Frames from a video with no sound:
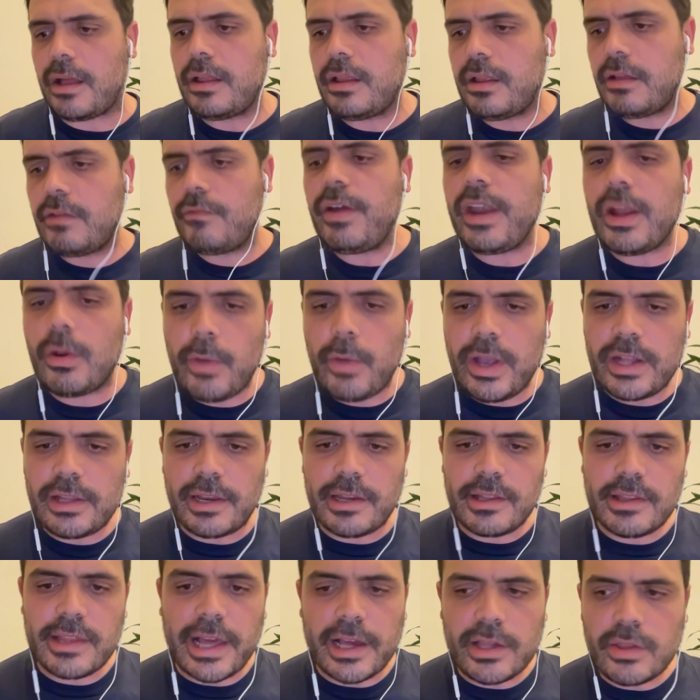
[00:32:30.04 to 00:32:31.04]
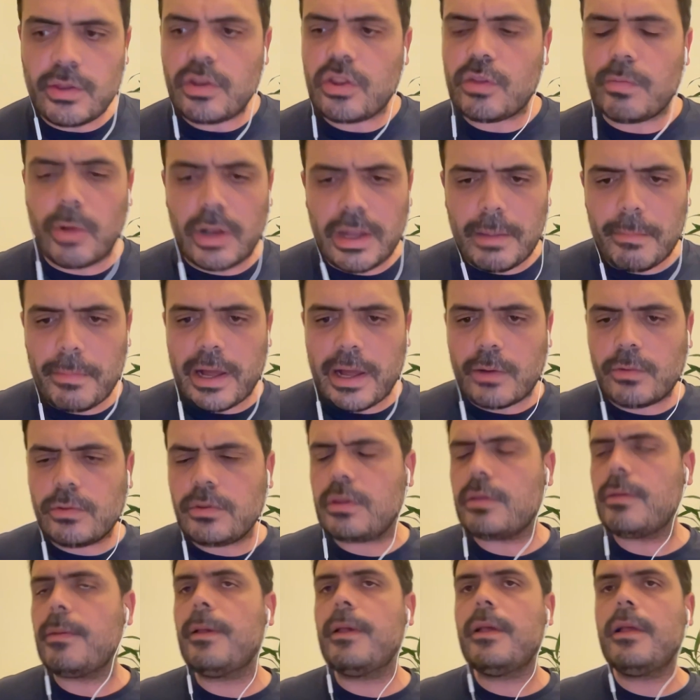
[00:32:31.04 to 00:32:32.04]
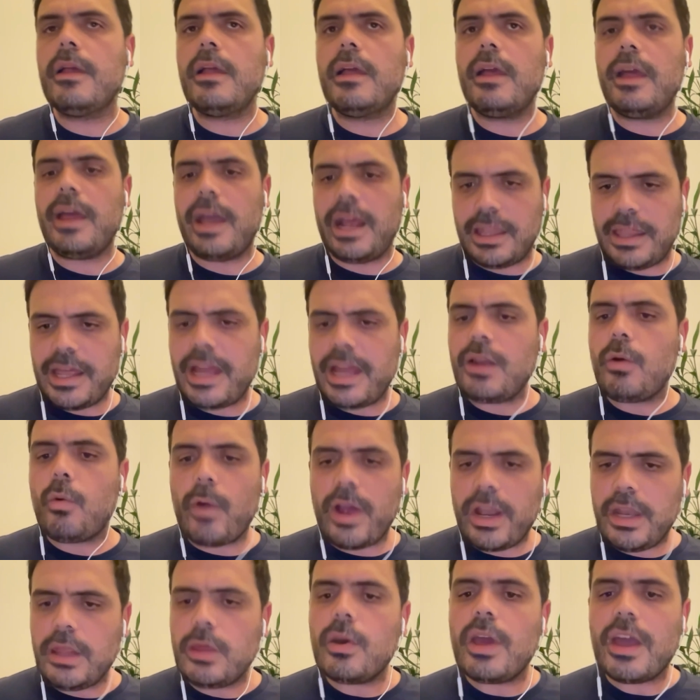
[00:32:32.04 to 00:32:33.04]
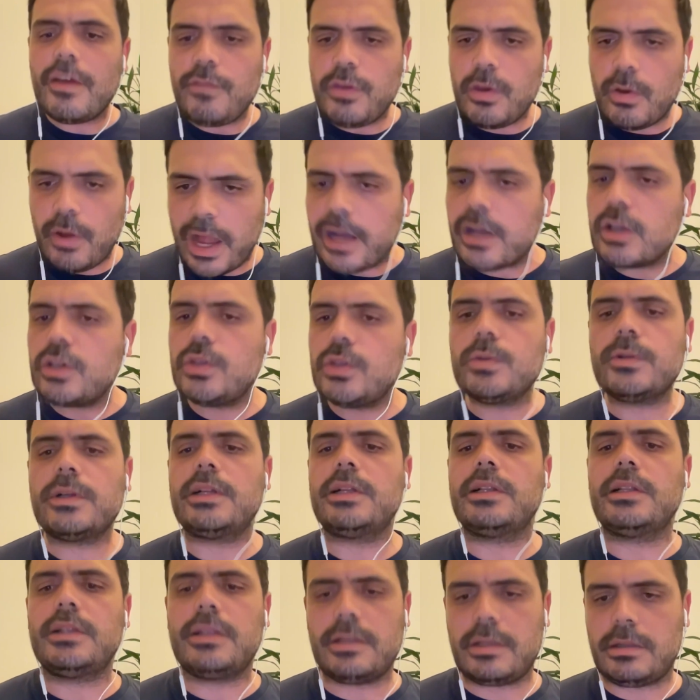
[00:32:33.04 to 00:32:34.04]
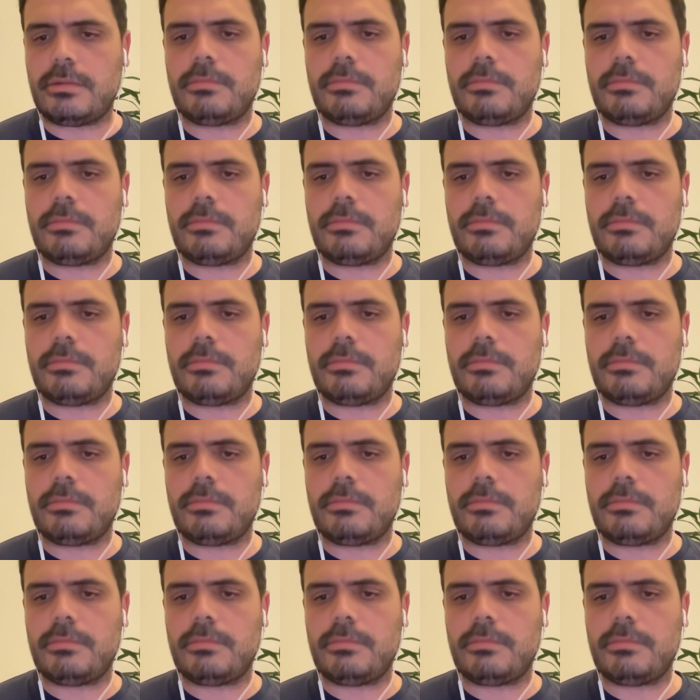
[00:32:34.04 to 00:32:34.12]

very quick transactions, small amounts. And then when you have your actual